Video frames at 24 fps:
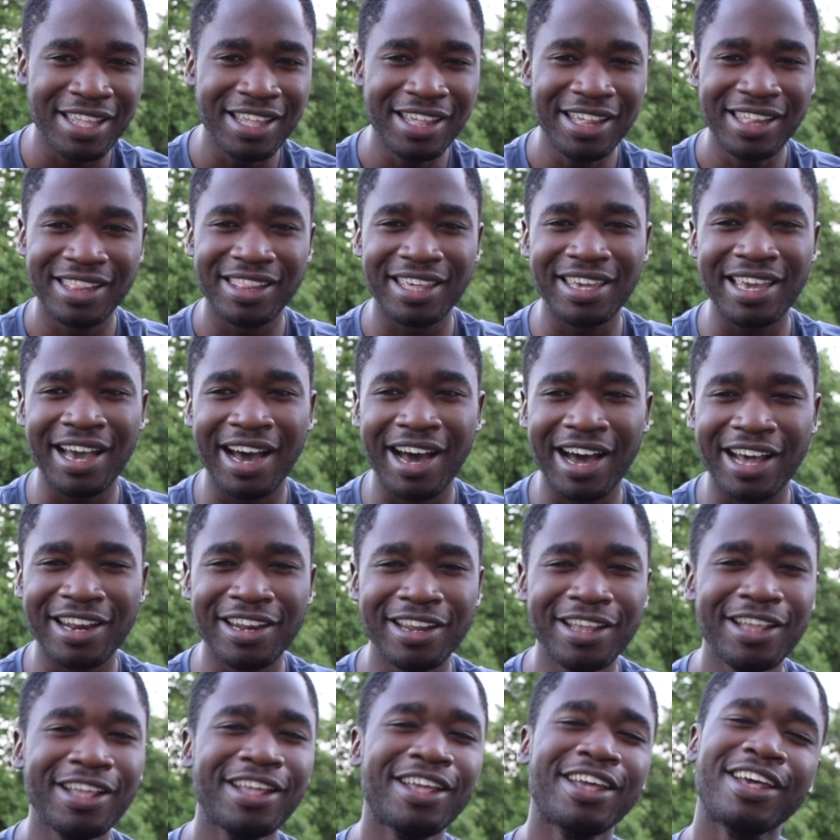They had
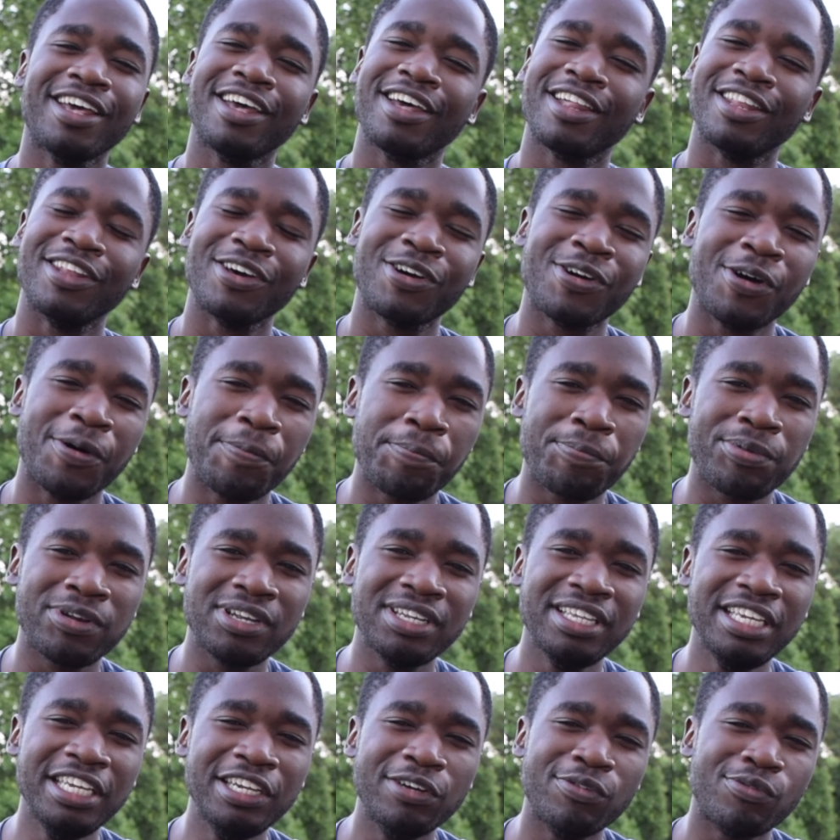the
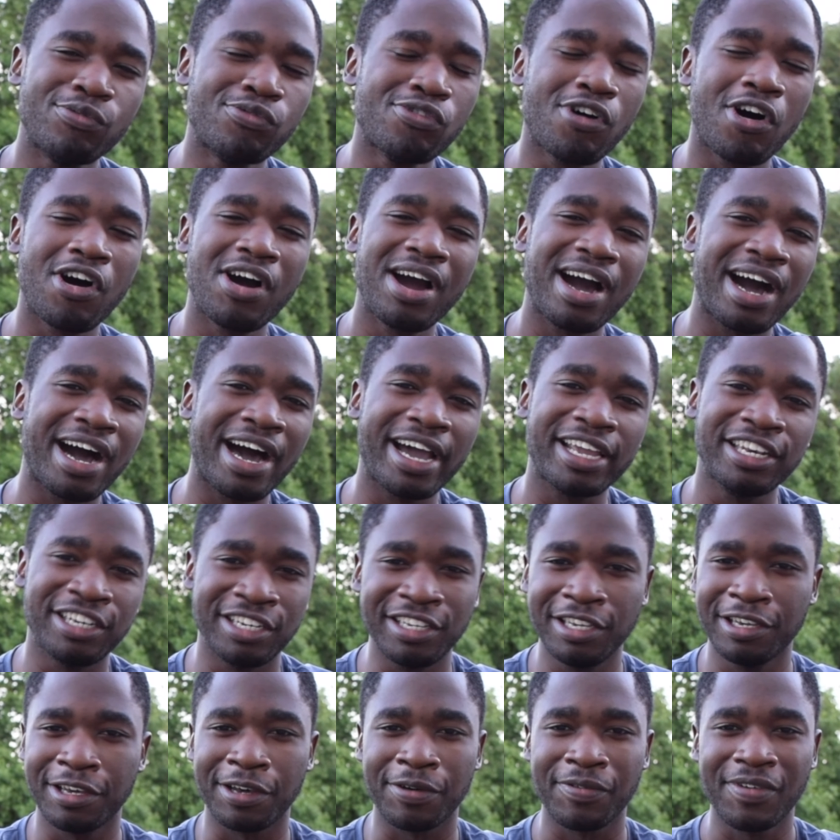complete wrong
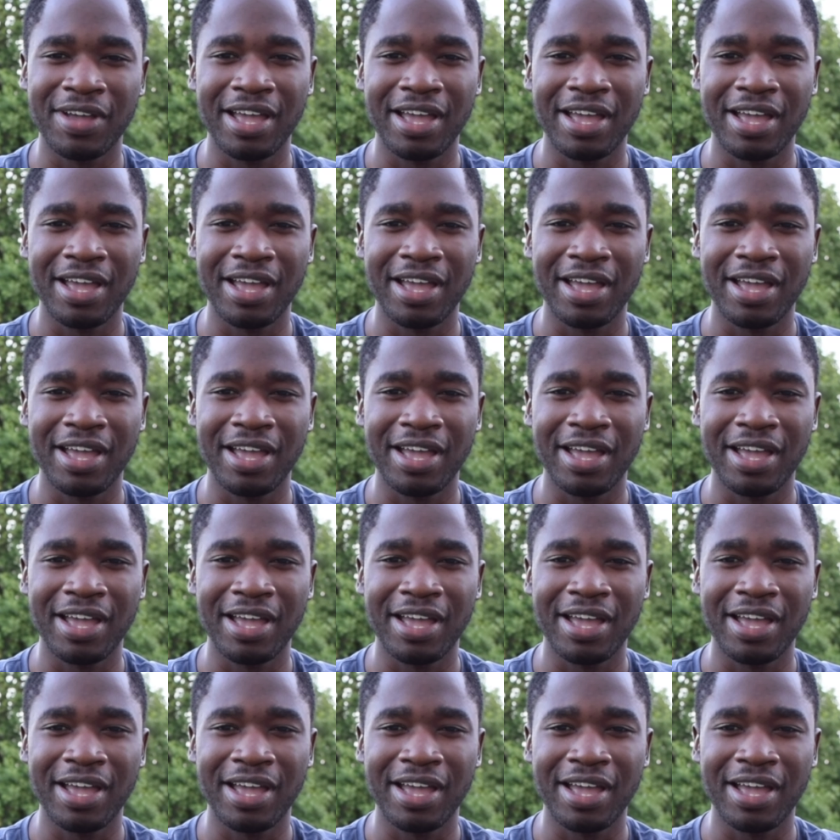idea,